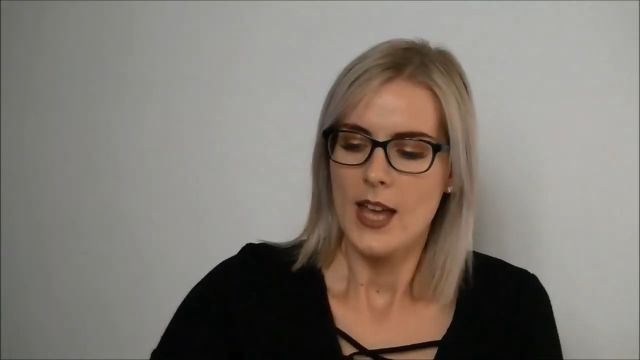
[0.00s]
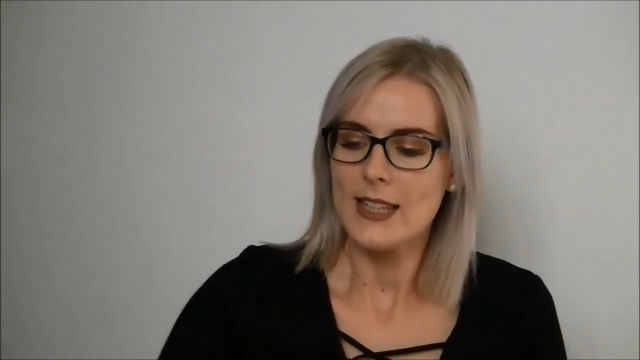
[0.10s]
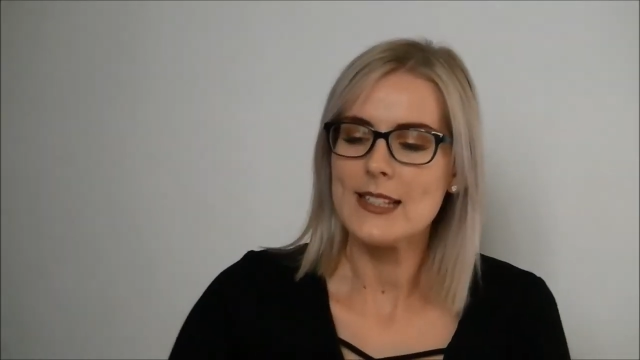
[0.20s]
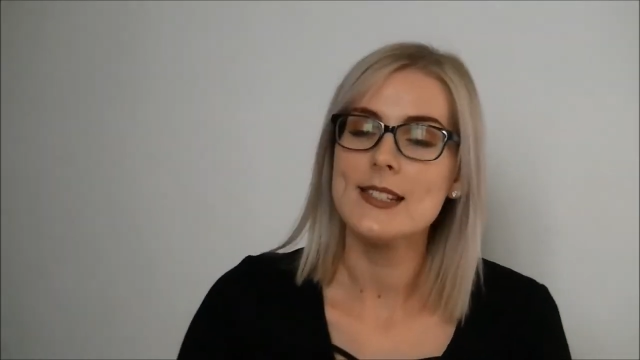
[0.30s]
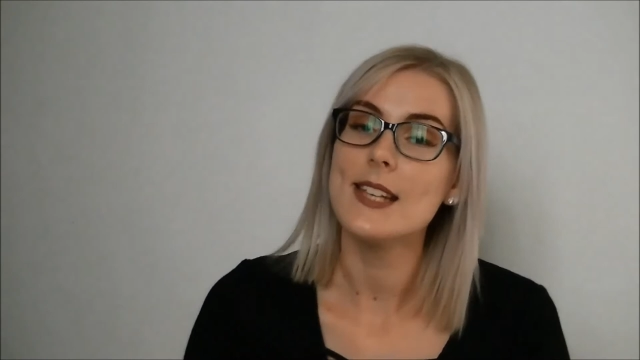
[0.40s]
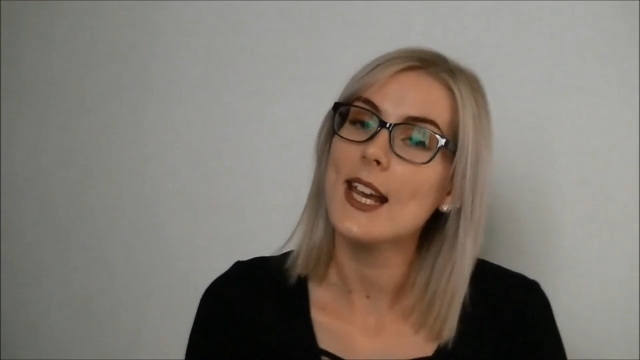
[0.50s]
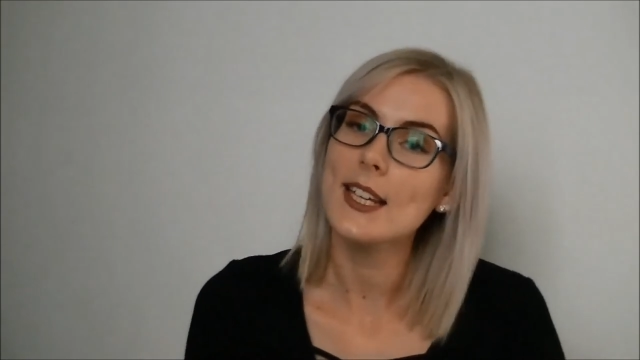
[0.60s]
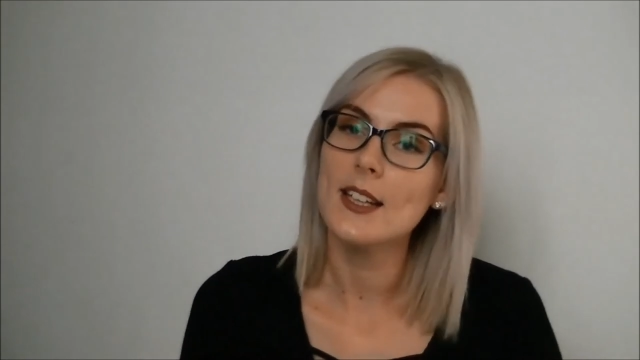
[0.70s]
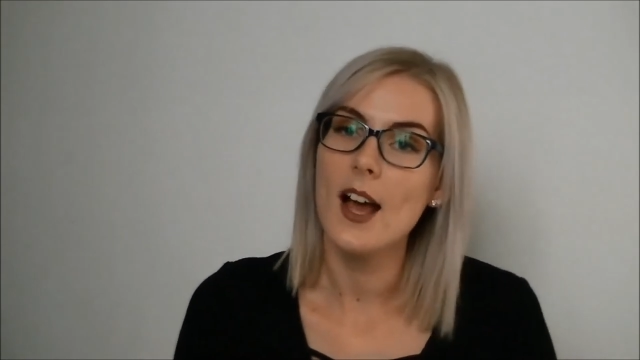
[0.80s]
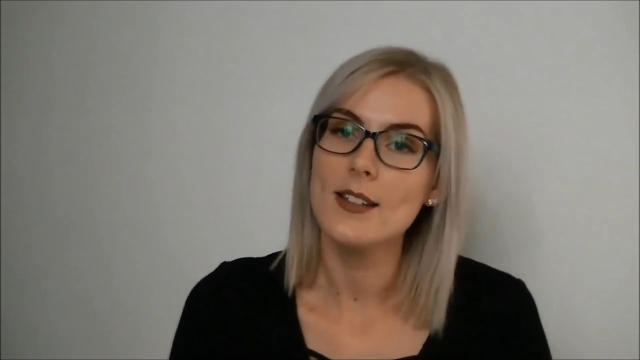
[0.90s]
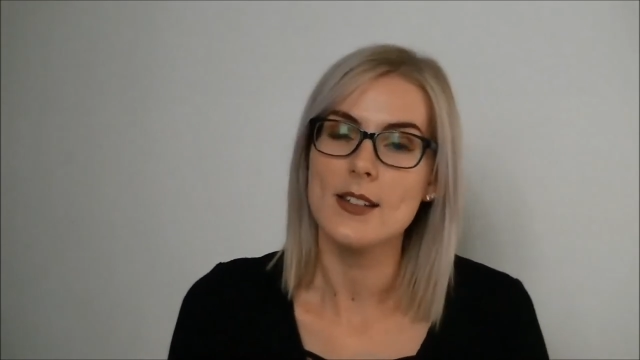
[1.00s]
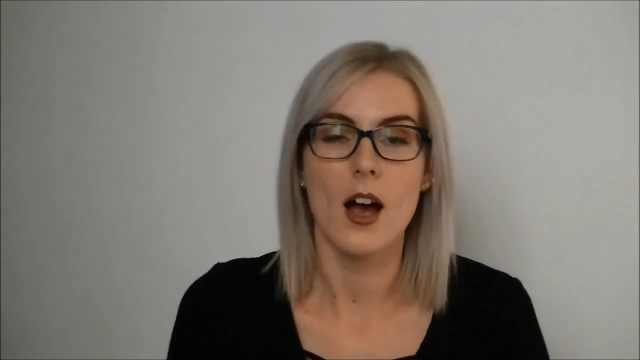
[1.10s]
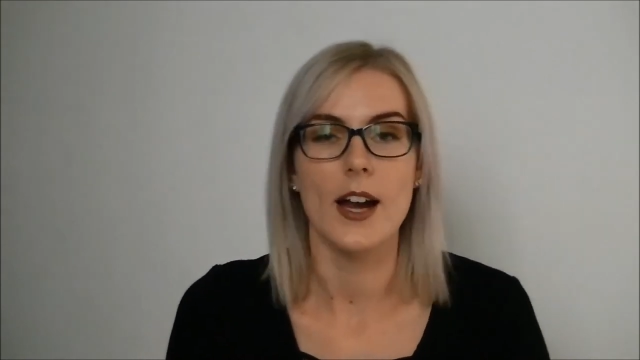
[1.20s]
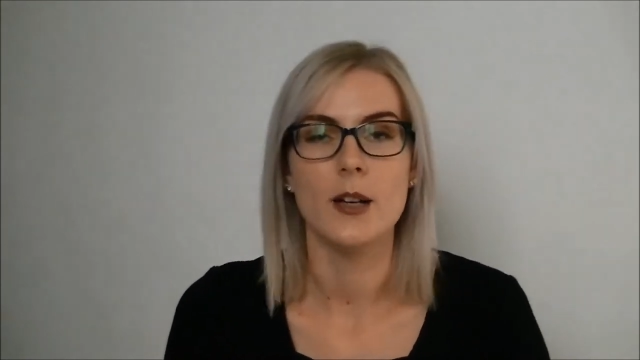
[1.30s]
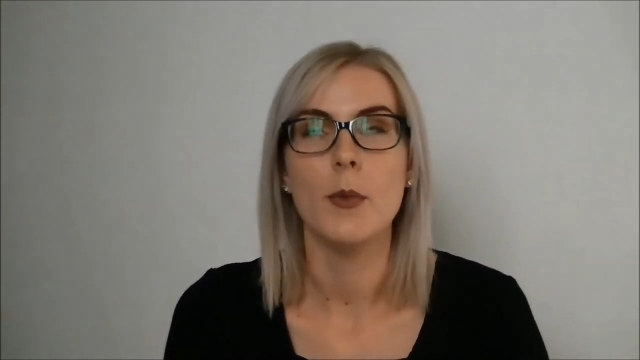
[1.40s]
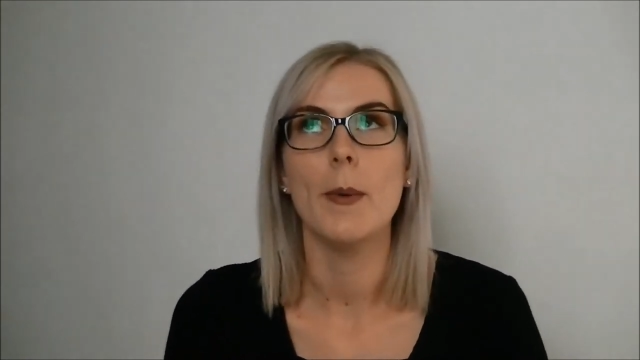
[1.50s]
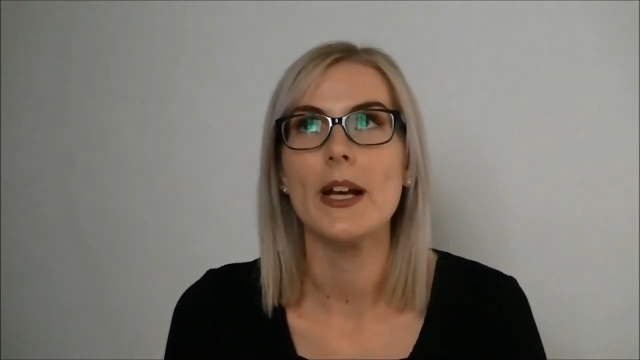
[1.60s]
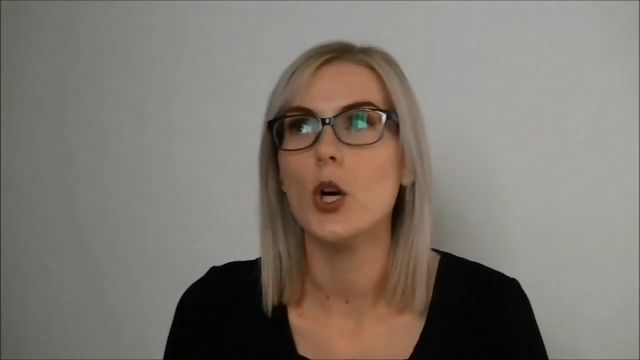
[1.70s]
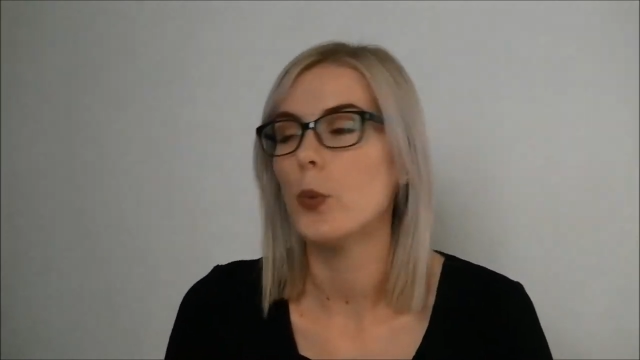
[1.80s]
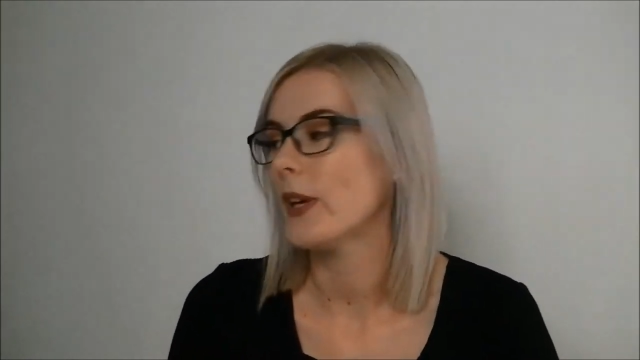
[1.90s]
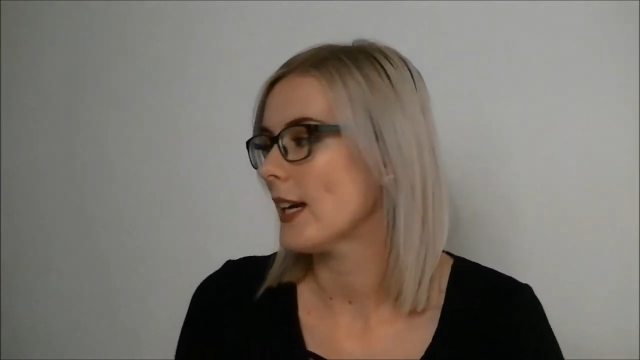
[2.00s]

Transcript: The second last item, oh my god,